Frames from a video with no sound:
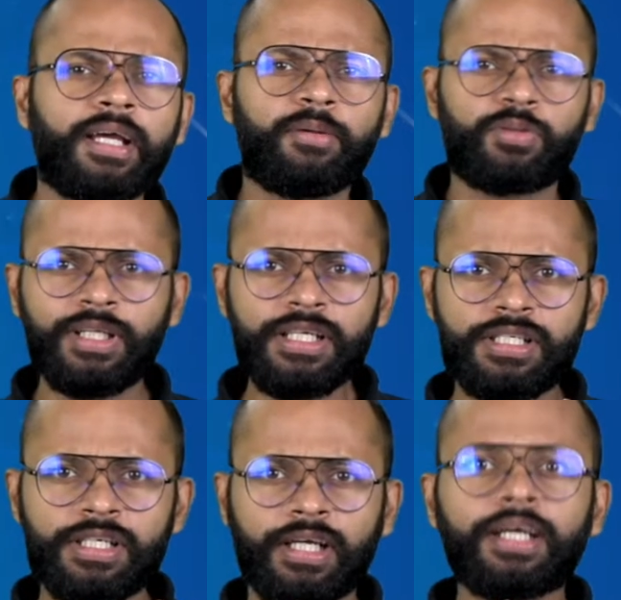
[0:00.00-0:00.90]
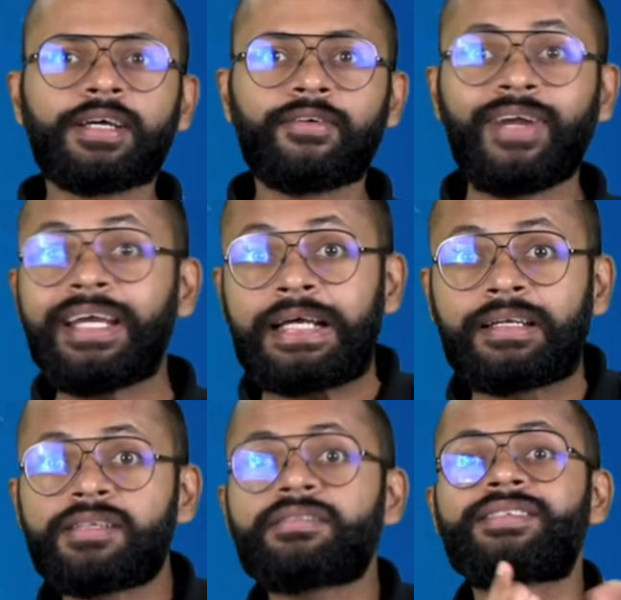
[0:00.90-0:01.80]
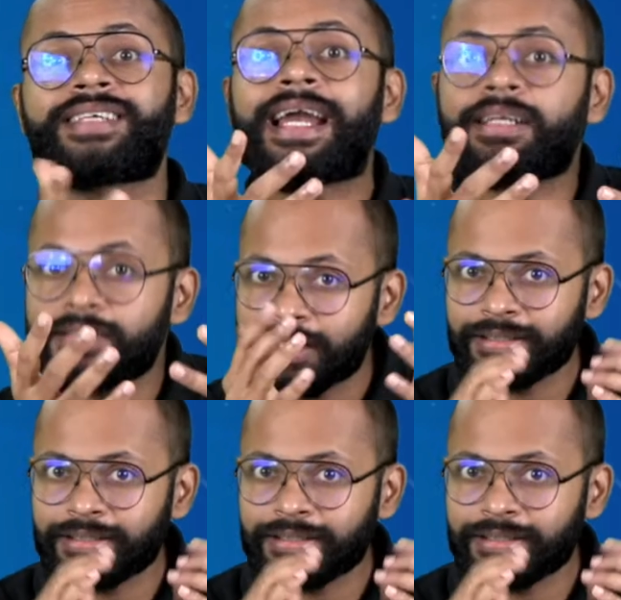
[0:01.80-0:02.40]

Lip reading: So that red colors scatters